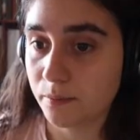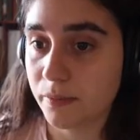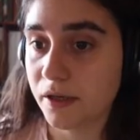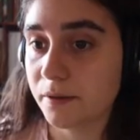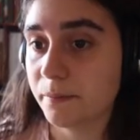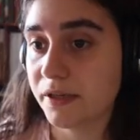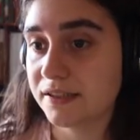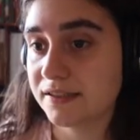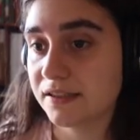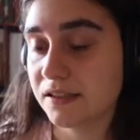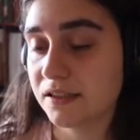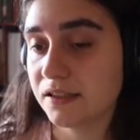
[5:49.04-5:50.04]
But
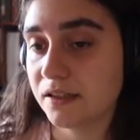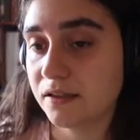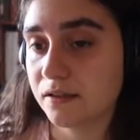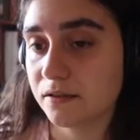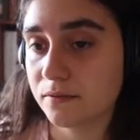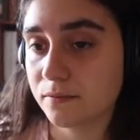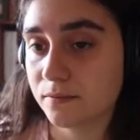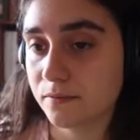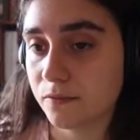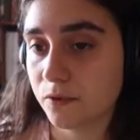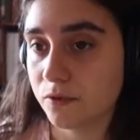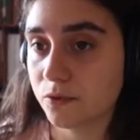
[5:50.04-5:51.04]
basically
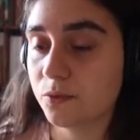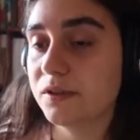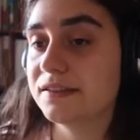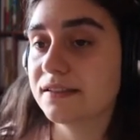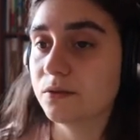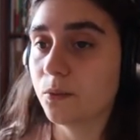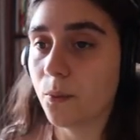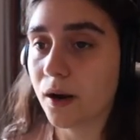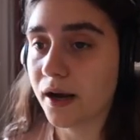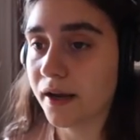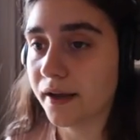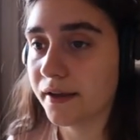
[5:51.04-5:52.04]
the reason
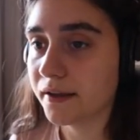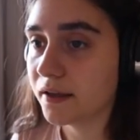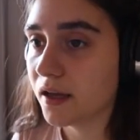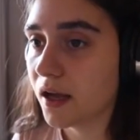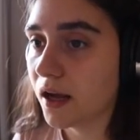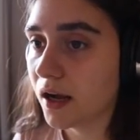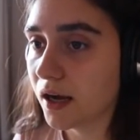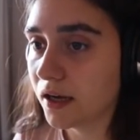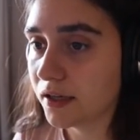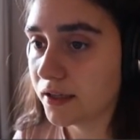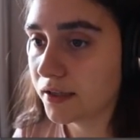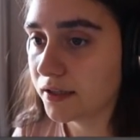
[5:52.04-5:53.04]
why
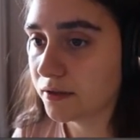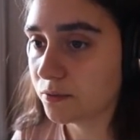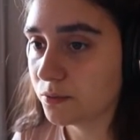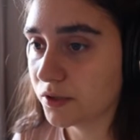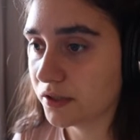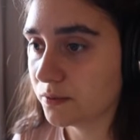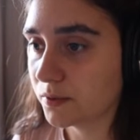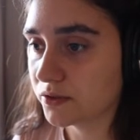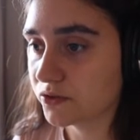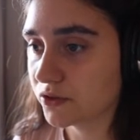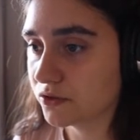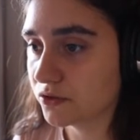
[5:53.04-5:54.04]
I really
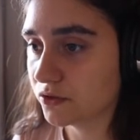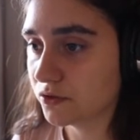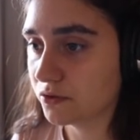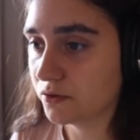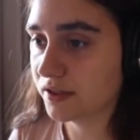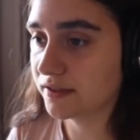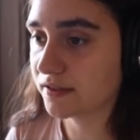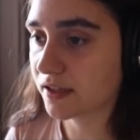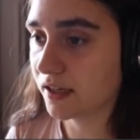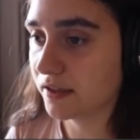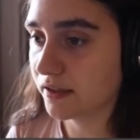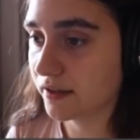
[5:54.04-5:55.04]
wanted to do this
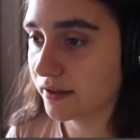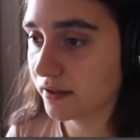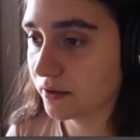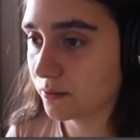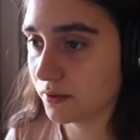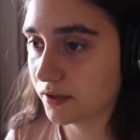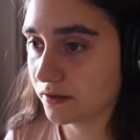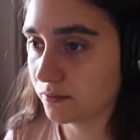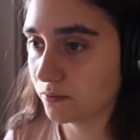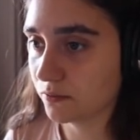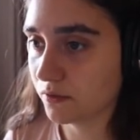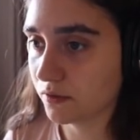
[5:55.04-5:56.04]
kind of thing with
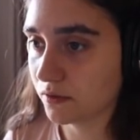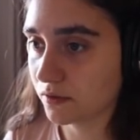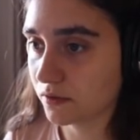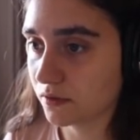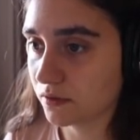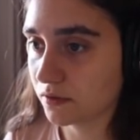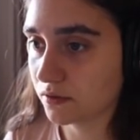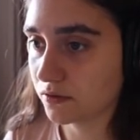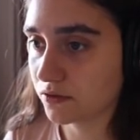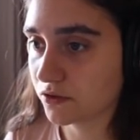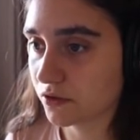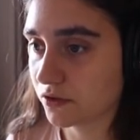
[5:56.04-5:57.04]

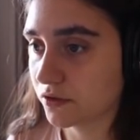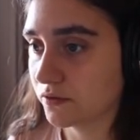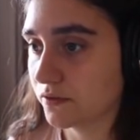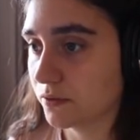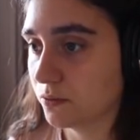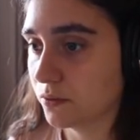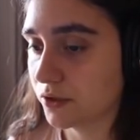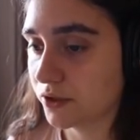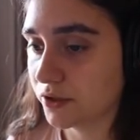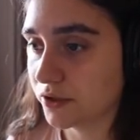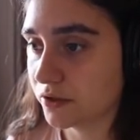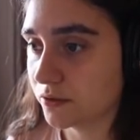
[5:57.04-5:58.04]
sort of a
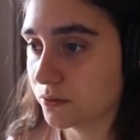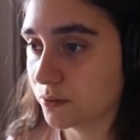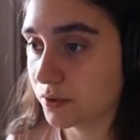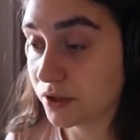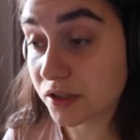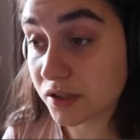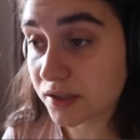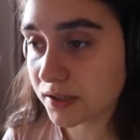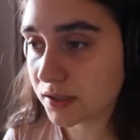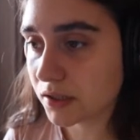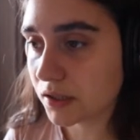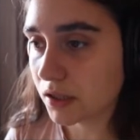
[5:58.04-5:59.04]
wor
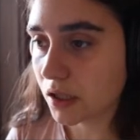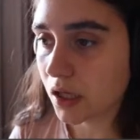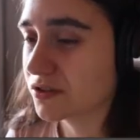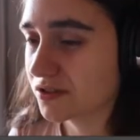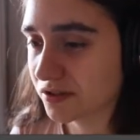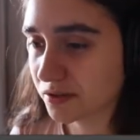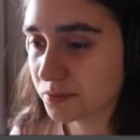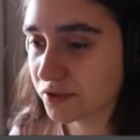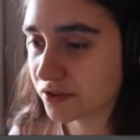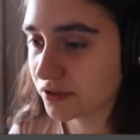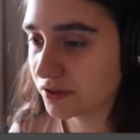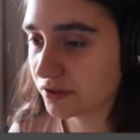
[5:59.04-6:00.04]
world or some
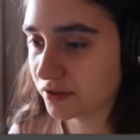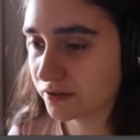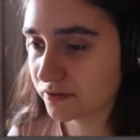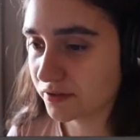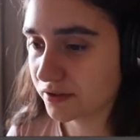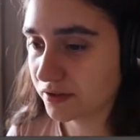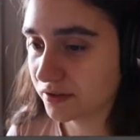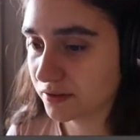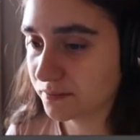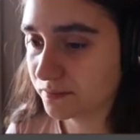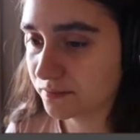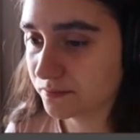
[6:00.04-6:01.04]
sort of
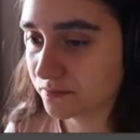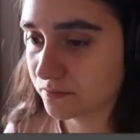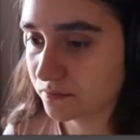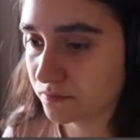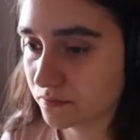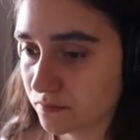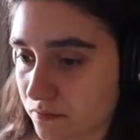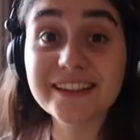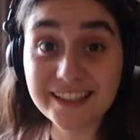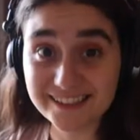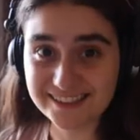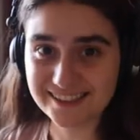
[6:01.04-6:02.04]
um,
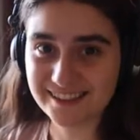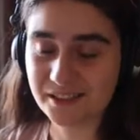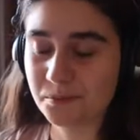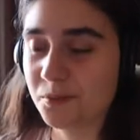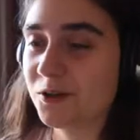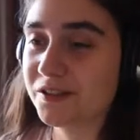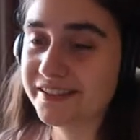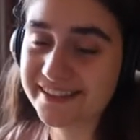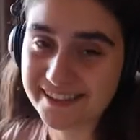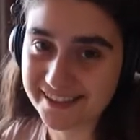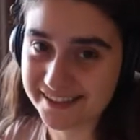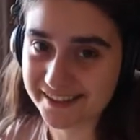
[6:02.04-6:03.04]
landscape or
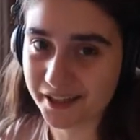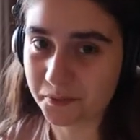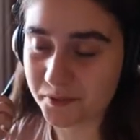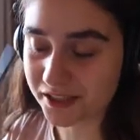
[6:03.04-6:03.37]
cityscape.